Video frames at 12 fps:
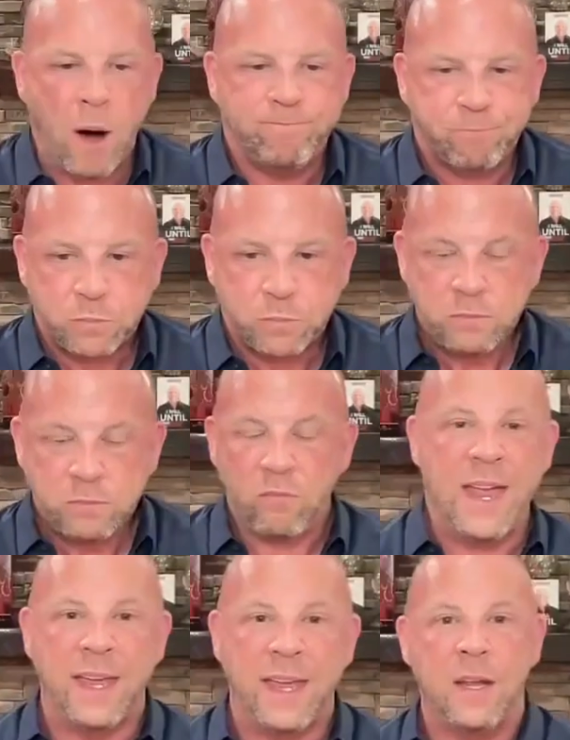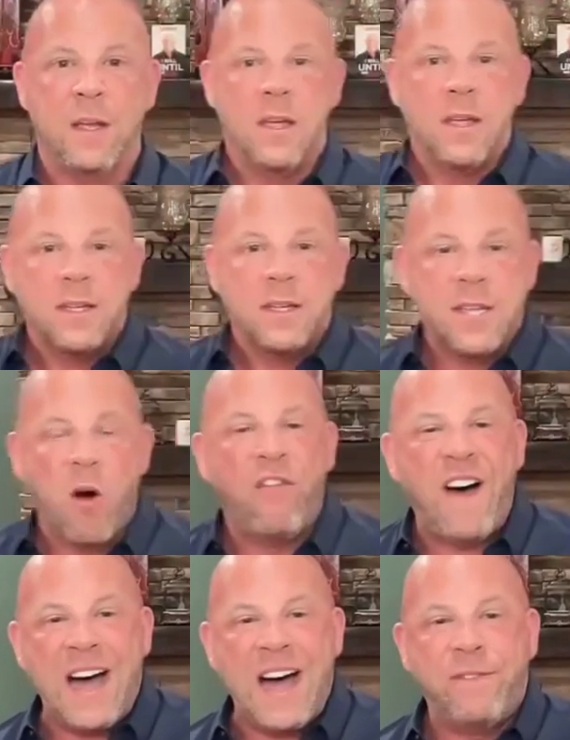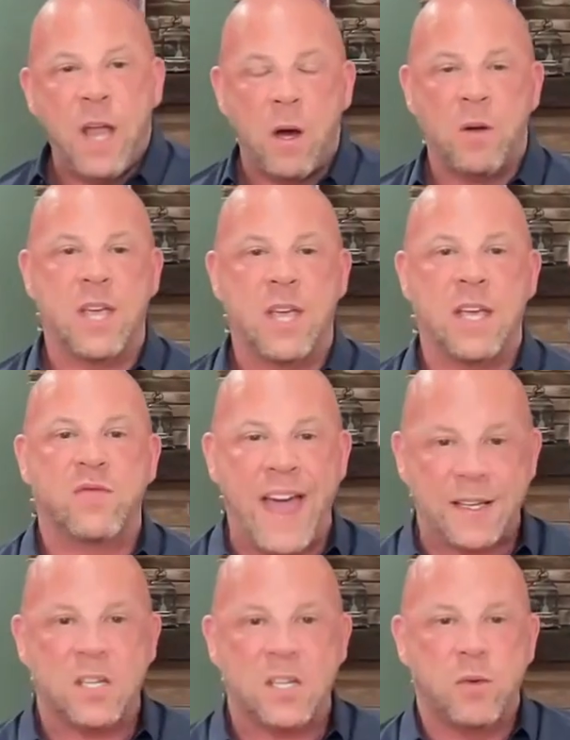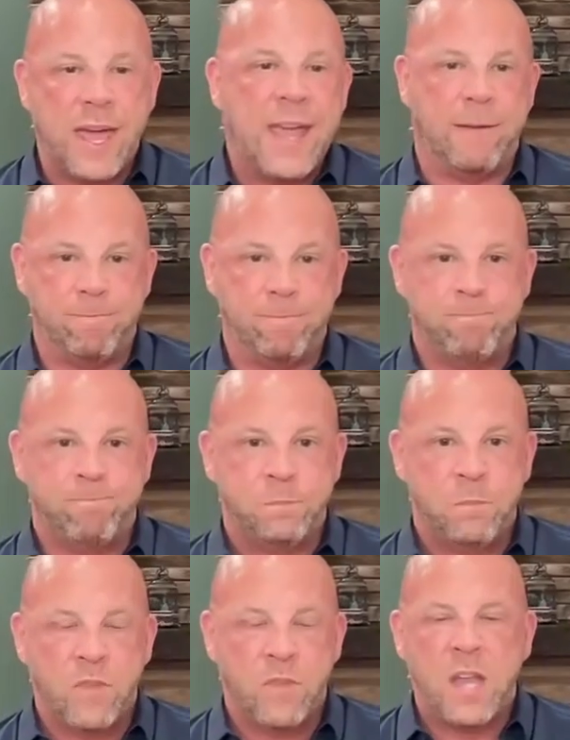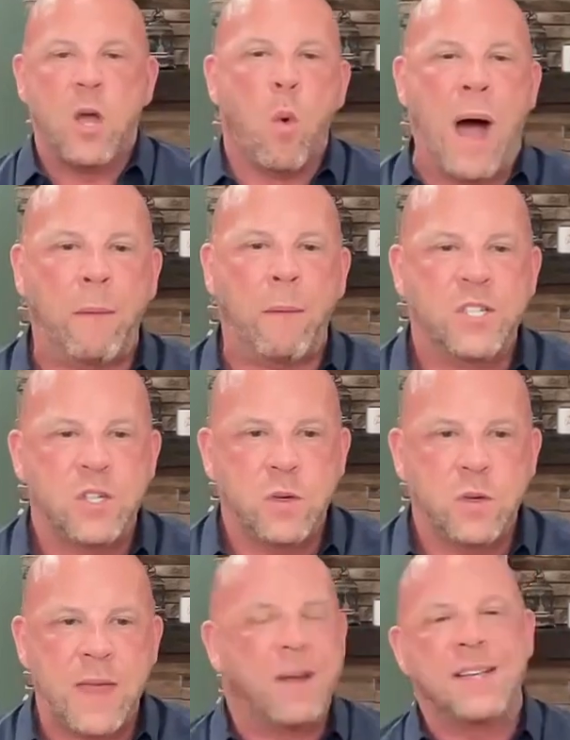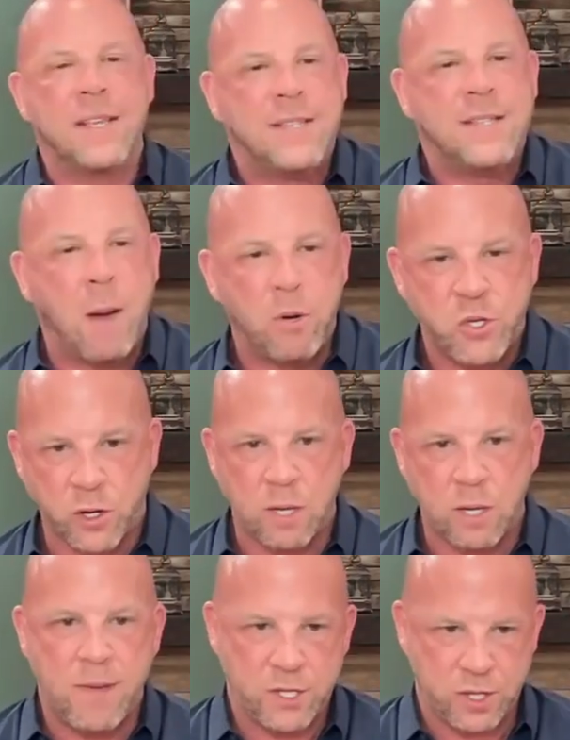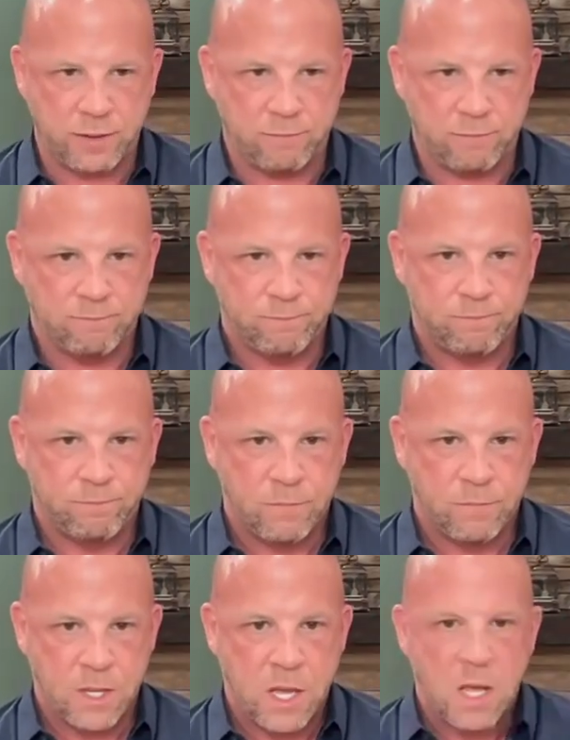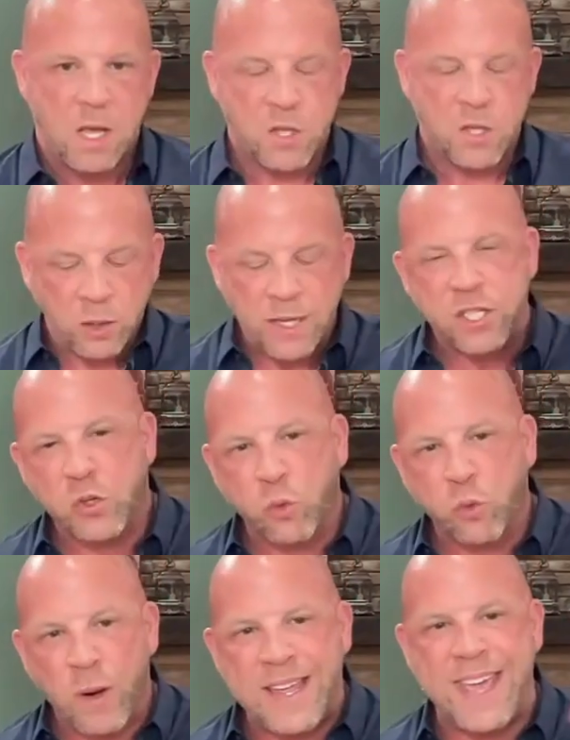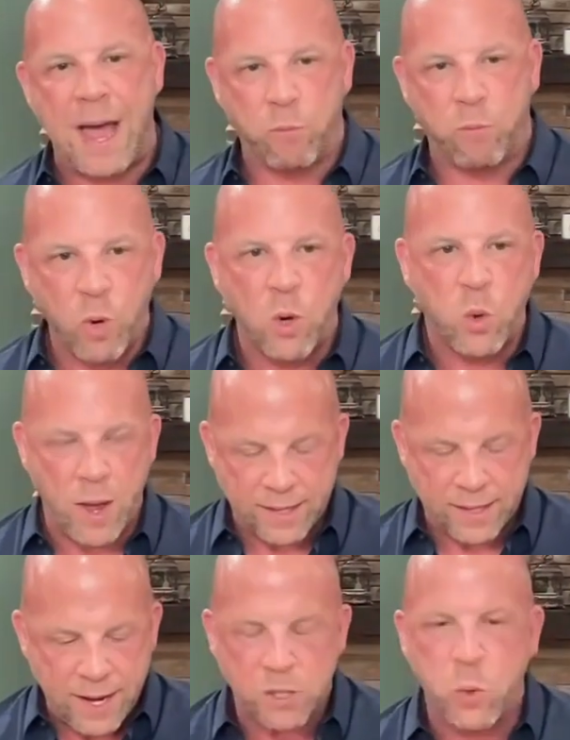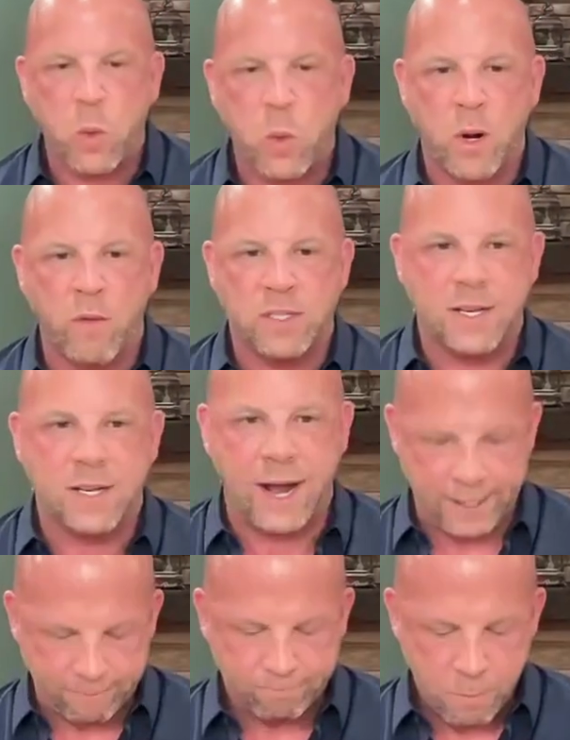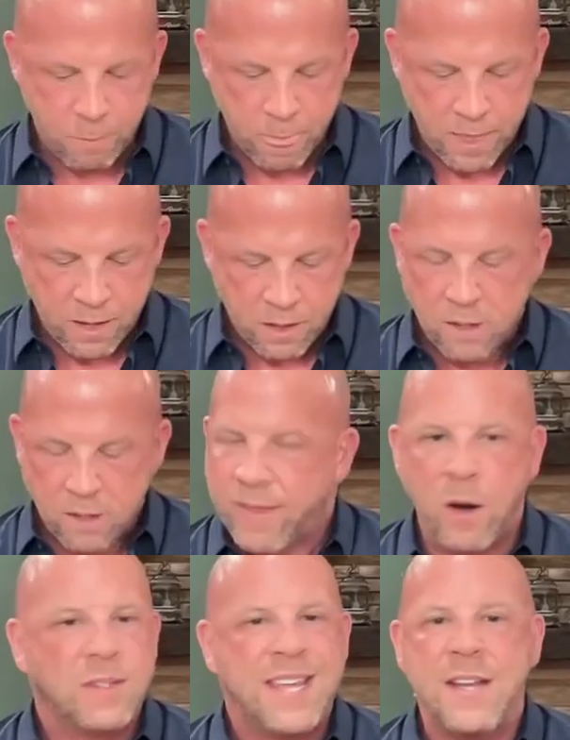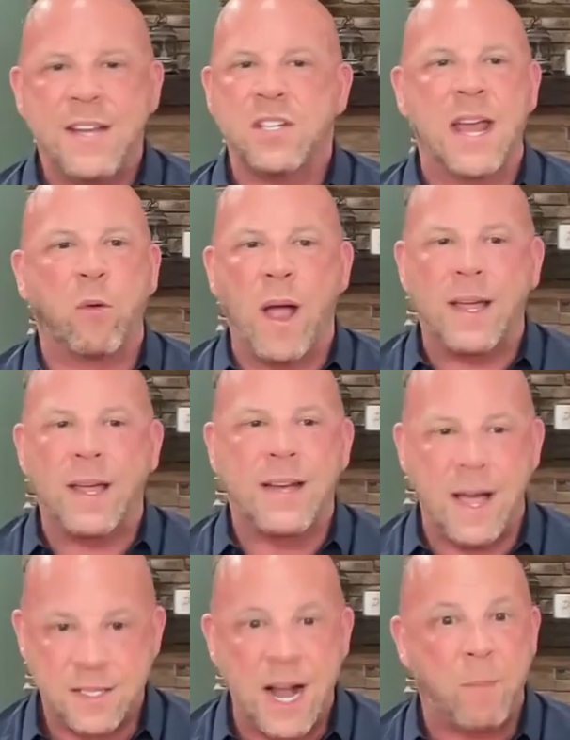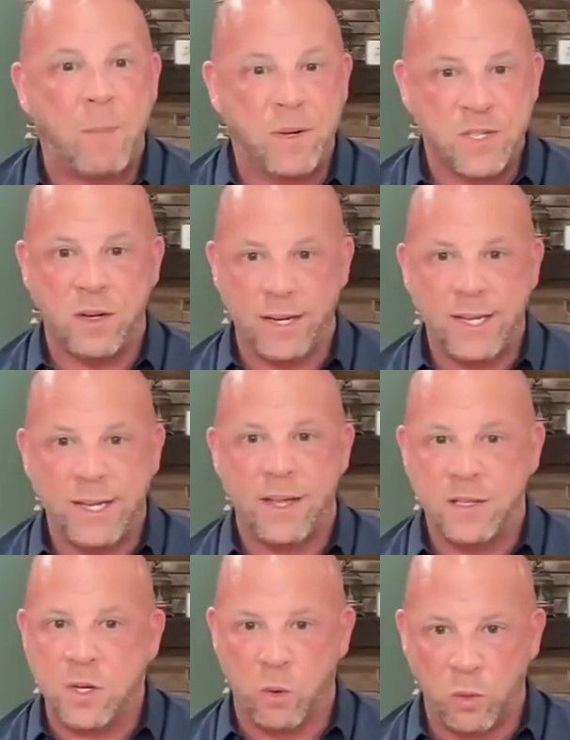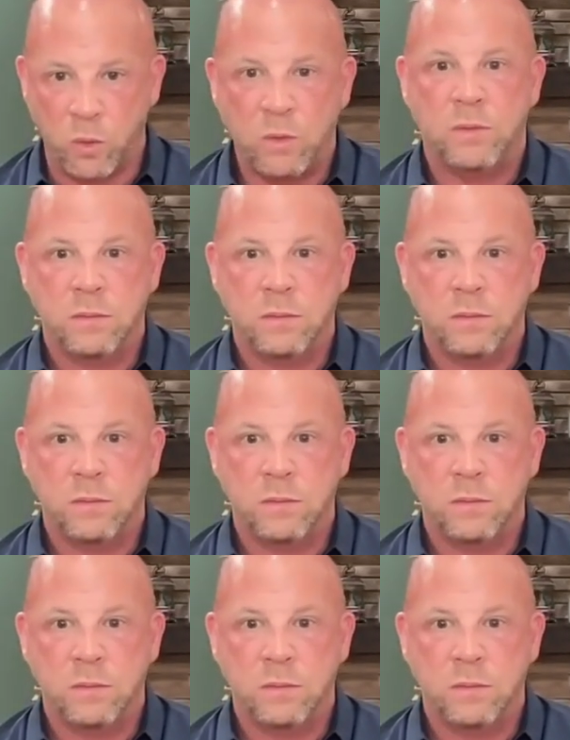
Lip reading: and sell 5 nodes as fast as you can. And you go, why would you do that? Because it doubles your commission. So let's just recap real quick. Here's what we went over tonight. They don't teach us how to recognize an opportunity in school.